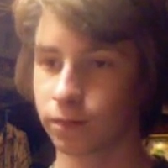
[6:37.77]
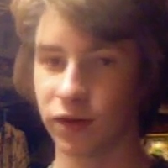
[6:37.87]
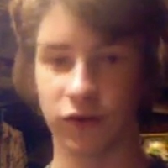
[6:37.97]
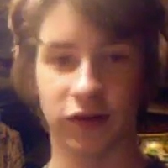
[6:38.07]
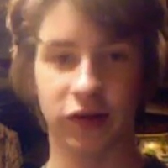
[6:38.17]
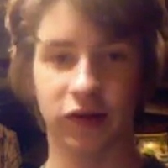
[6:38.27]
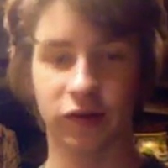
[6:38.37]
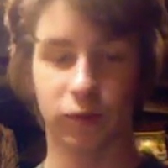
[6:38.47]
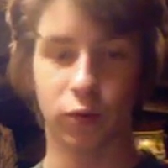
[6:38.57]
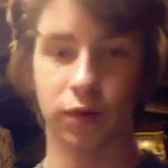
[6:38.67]
PVC
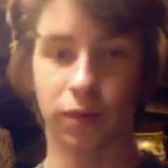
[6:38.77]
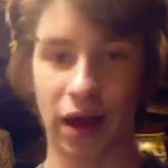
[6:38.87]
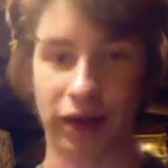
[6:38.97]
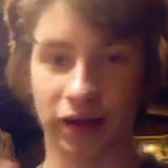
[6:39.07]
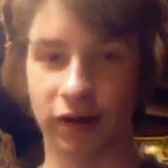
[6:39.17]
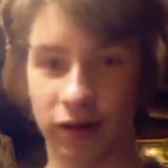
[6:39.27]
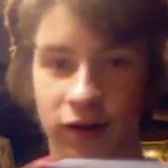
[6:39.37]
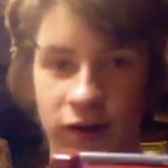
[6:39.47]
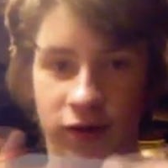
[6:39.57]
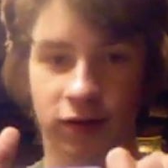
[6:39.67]
support back here
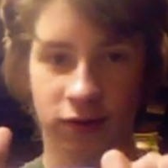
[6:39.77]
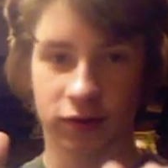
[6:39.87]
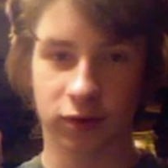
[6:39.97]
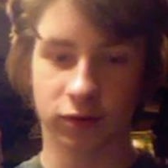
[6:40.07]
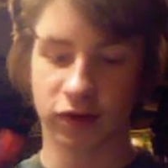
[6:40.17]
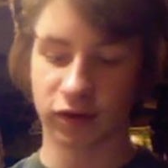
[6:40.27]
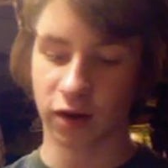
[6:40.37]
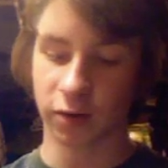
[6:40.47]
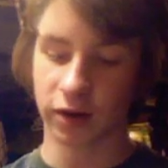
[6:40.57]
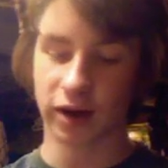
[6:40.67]
so it doesn't
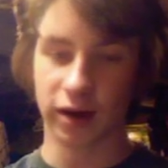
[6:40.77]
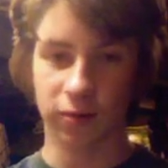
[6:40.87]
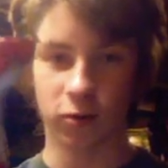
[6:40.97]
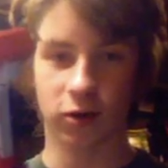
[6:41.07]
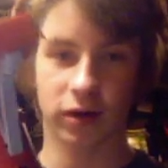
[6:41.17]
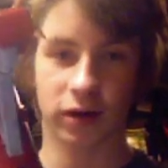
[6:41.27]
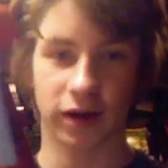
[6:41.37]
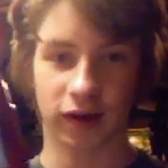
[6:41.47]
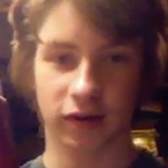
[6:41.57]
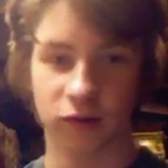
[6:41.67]
go in anymore,
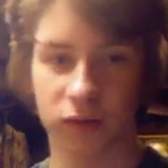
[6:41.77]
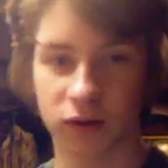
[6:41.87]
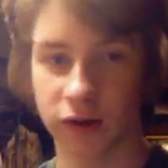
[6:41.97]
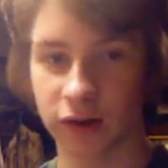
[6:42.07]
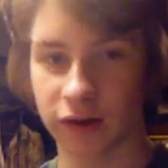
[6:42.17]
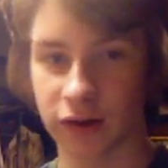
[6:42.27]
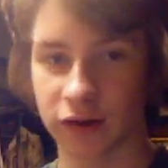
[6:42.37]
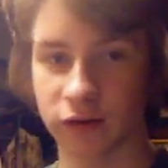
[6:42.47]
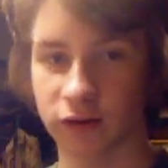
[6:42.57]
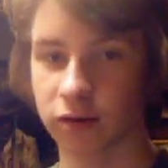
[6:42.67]
and I super glued it there
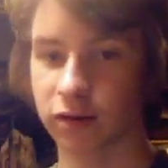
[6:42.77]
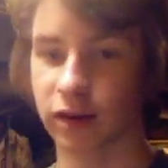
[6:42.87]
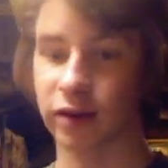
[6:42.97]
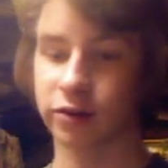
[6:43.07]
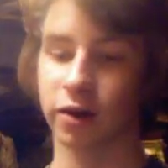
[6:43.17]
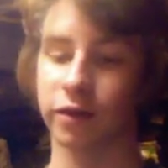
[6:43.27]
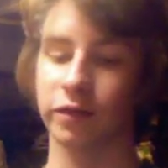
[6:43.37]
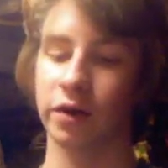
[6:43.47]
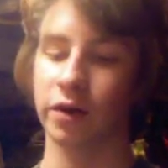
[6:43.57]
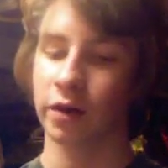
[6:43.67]
so I took the catch off.
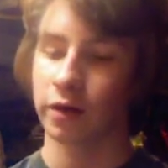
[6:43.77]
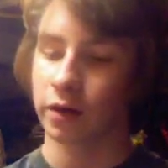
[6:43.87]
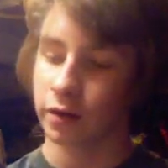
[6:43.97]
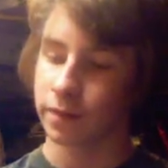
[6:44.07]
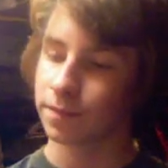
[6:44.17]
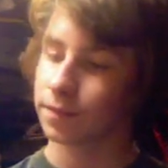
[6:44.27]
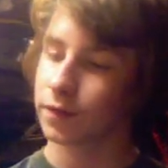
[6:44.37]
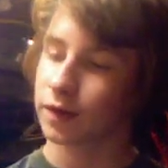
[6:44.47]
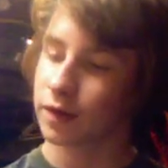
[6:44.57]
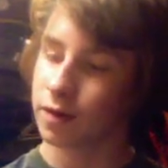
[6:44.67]

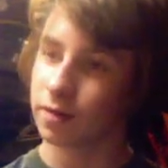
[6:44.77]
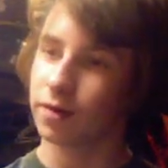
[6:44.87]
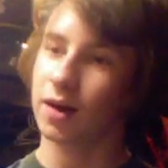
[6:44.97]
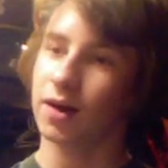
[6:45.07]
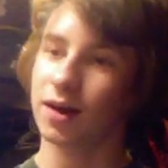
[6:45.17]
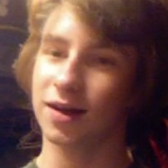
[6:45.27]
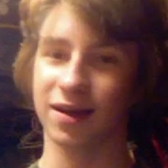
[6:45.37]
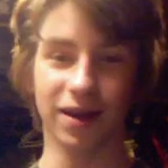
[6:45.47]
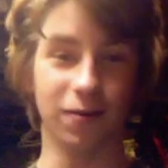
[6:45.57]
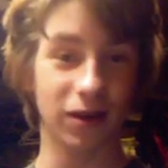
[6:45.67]
So
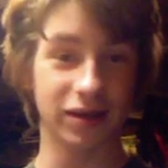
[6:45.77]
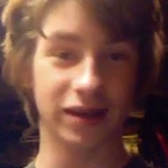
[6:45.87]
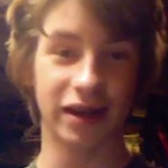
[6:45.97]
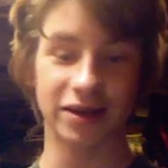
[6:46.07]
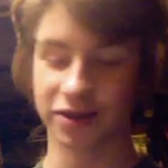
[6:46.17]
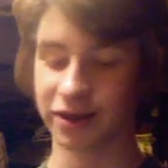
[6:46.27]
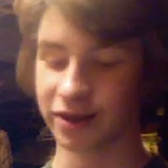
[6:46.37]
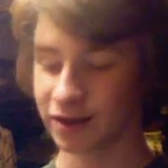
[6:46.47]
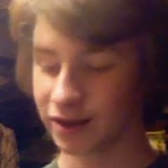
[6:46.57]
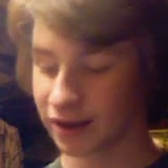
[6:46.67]
it wasn't catching,
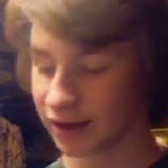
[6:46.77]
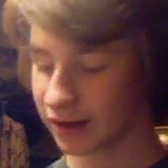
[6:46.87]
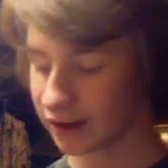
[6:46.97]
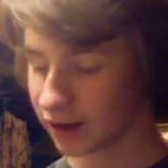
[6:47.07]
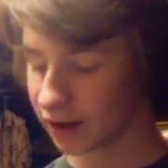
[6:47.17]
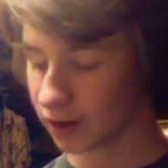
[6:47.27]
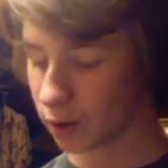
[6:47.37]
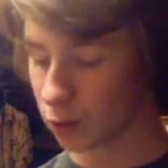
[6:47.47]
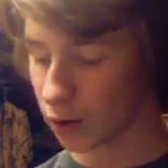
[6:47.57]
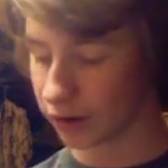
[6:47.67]
and
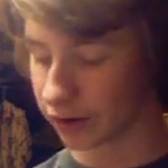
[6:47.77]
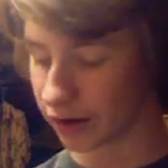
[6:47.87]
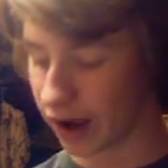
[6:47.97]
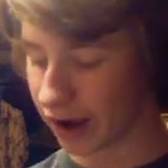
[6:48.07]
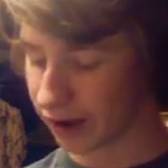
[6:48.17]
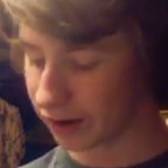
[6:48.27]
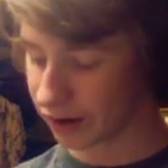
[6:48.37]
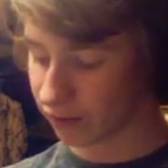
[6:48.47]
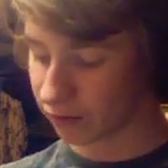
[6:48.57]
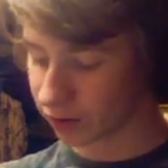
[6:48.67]
no wonder. I
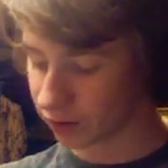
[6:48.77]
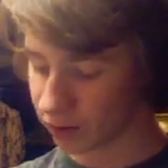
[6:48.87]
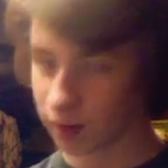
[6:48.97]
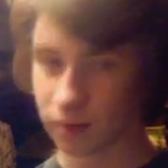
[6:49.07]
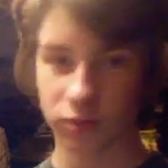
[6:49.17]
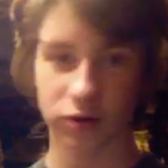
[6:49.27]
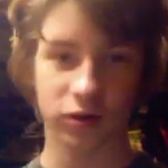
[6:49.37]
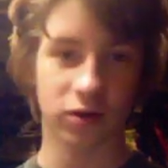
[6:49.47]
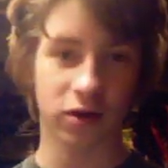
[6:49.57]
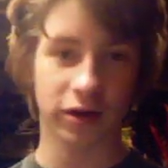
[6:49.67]
never put a
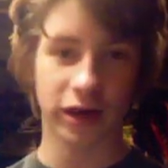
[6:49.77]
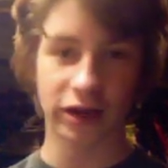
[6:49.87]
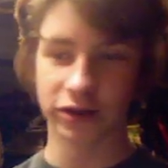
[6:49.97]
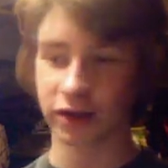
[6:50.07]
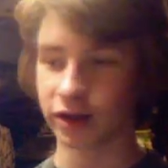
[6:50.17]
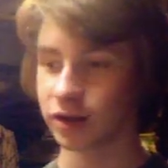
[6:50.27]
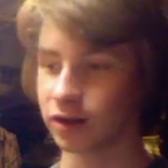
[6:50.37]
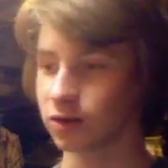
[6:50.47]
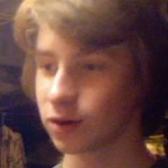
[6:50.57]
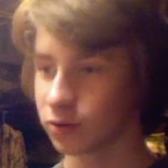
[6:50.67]
stronger catch in it.
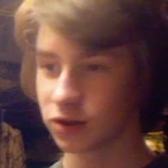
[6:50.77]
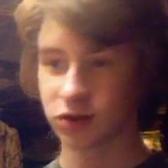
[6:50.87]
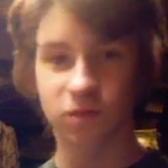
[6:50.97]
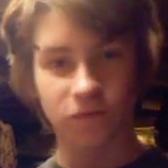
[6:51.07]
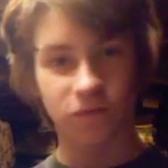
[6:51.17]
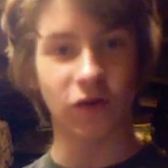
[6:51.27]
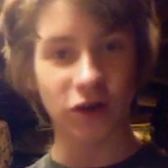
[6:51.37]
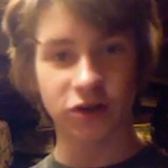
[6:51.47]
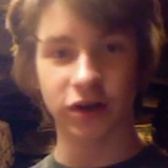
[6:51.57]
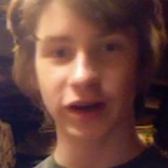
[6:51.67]
So I was just
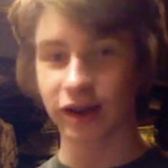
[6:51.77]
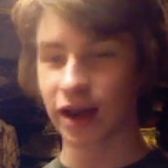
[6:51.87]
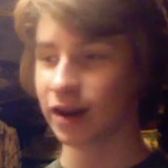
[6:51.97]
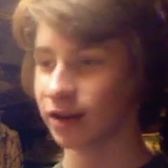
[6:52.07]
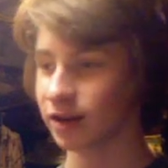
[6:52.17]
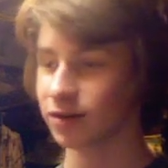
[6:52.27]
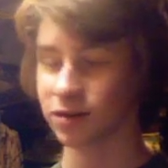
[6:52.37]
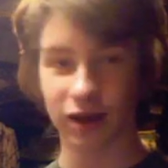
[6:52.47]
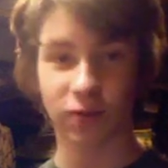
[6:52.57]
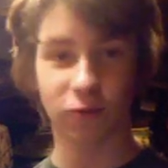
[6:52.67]
frustrated at it because it
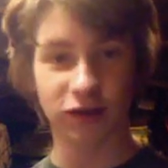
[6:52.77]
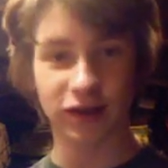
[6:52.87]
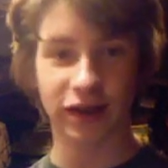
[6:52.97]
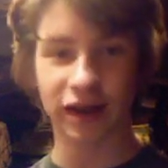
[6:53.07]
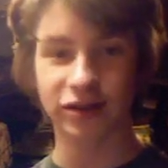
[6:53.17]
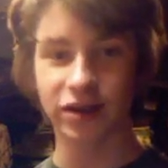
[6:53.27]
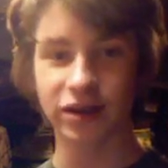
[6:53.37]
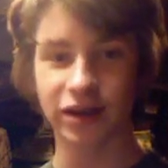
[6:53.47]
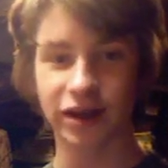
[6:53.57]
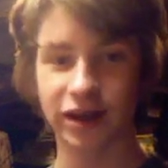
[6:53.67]
like wasn't
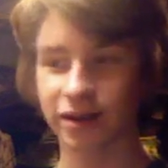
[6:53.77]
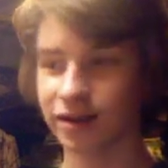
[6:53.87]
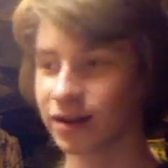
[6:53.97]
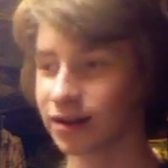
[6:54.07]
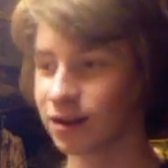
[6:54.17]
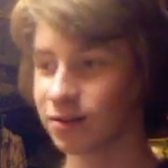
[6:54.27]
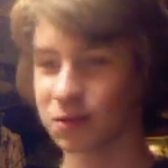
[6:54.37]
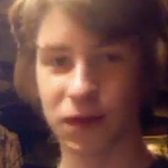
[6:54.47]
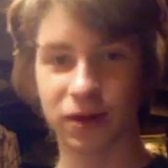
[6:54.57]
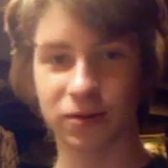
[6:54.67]
catching, and I
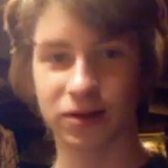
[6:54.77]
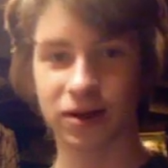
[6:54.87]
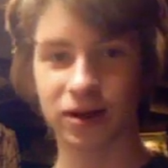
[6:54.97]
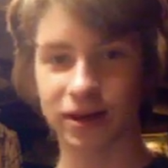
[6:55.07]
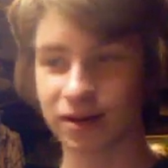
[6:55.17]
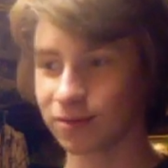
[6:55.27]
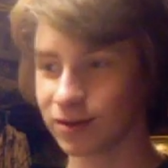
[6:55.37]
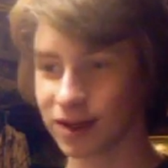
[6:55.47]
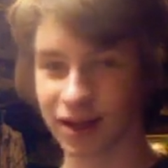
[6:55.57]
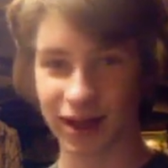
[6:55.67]
was being retarded and
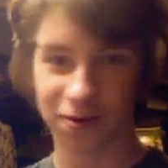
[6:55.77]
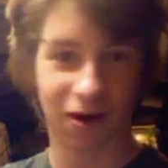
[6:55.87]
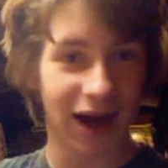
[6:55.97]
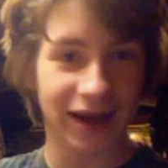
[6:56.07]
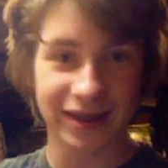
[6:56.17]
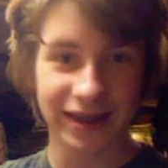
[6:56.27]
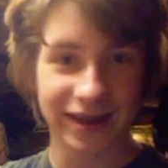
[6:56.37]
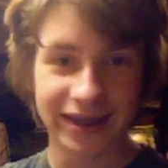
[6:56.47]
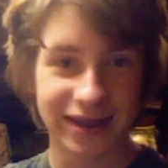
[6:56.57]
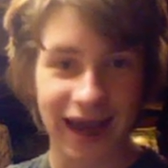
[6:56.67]
was like, why
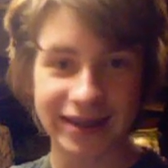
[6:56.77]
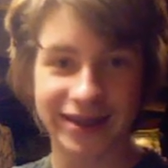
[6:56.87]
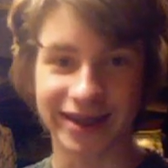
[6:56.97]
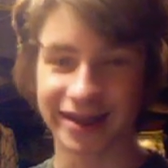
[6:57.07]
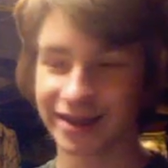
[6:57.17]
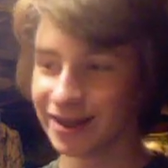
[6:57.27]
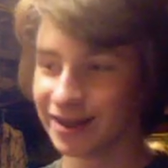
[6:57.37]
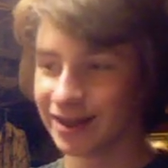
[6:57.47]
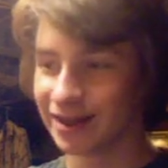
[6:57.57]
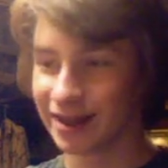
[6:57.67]
isn't this catching?
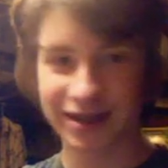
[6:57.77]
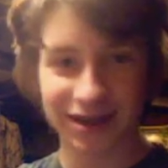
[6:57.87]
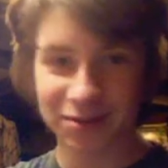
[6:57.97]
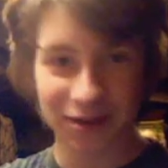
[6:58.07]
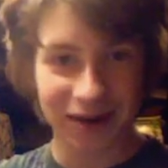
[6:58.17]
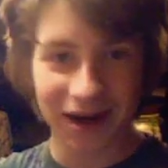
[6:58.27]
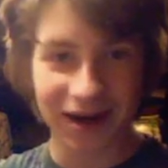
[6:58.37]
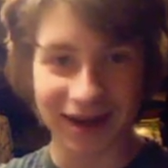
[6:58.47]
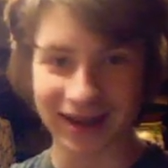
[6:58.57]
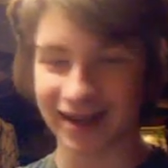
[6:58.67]
This is
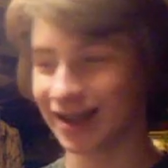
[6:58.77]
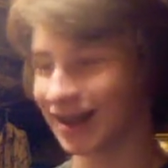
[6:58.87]
retarded.